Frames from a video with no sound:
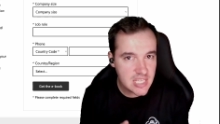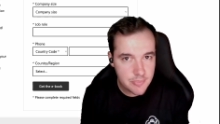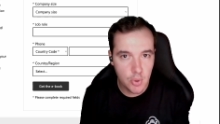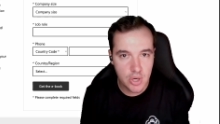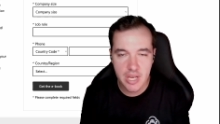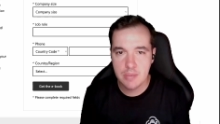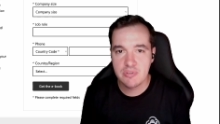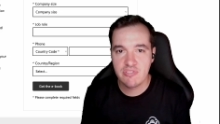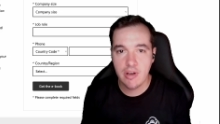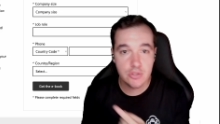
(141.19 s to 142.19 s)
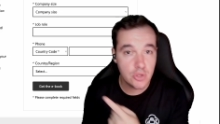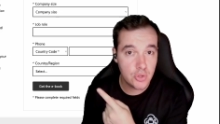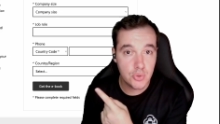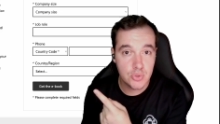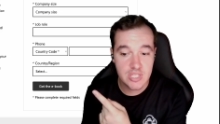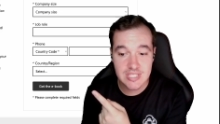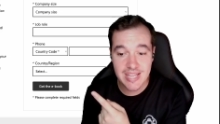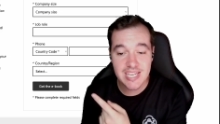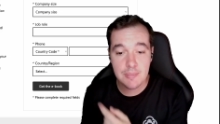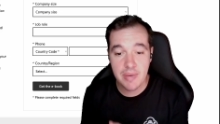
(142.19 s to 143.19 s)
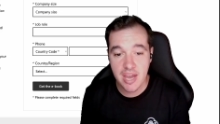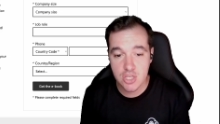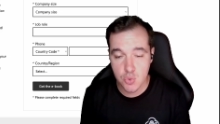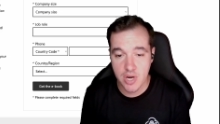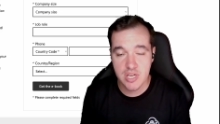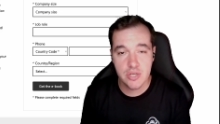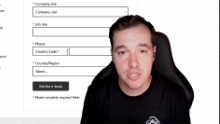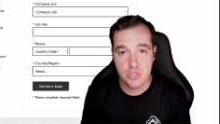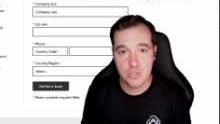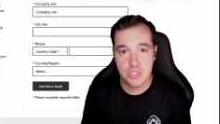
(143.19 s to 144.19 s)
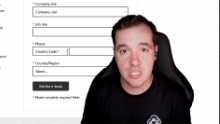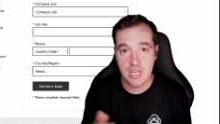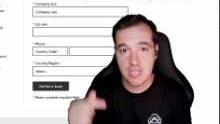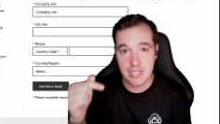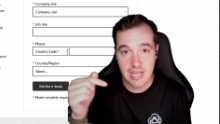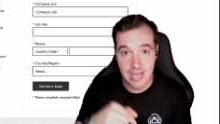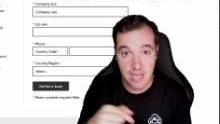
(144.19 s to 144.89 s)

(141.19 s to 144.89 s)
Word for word: ebook can be found through this landing page right here that you're seeing,